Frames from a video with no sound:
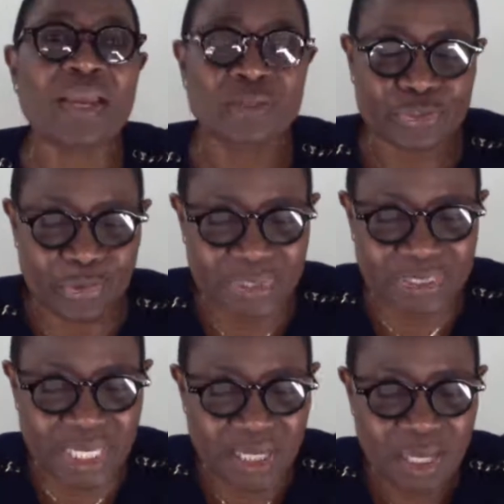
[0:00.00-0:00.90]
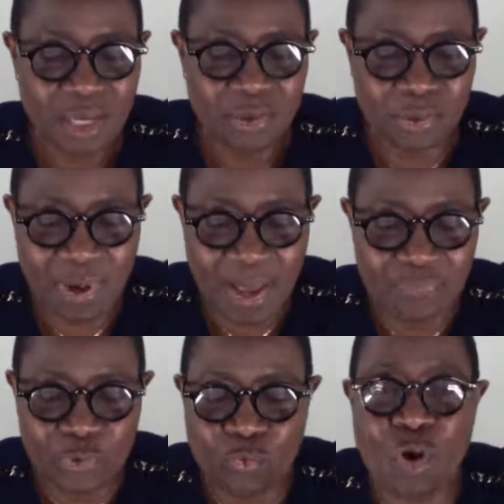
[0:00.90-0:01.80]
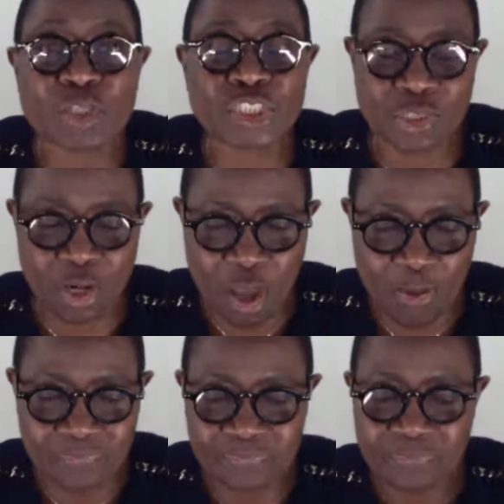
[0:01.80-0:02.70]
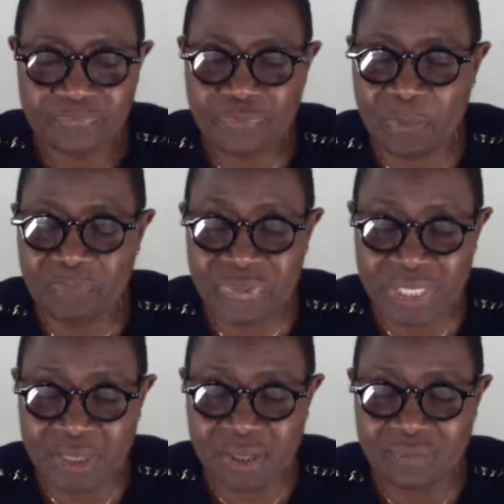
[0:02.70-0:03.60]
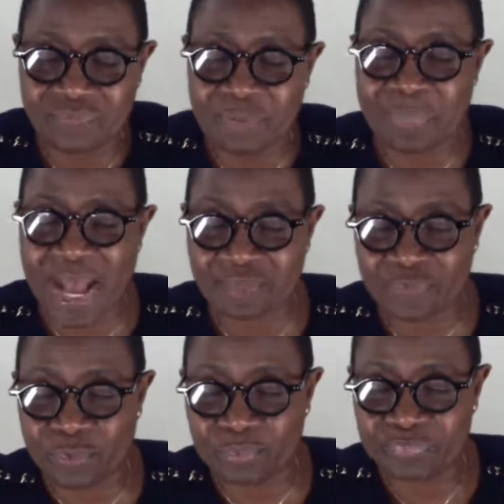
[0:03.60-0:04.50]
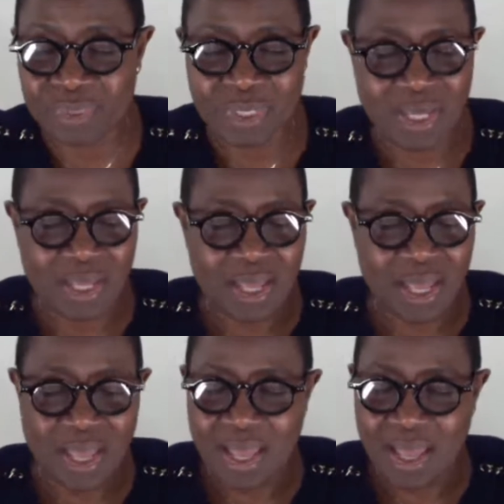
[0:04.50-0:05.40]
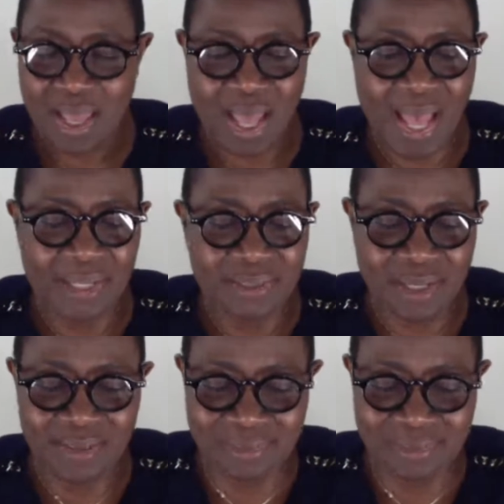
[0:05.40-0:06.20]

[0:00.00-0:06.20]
So he said, grab the washcloth from the bathroom and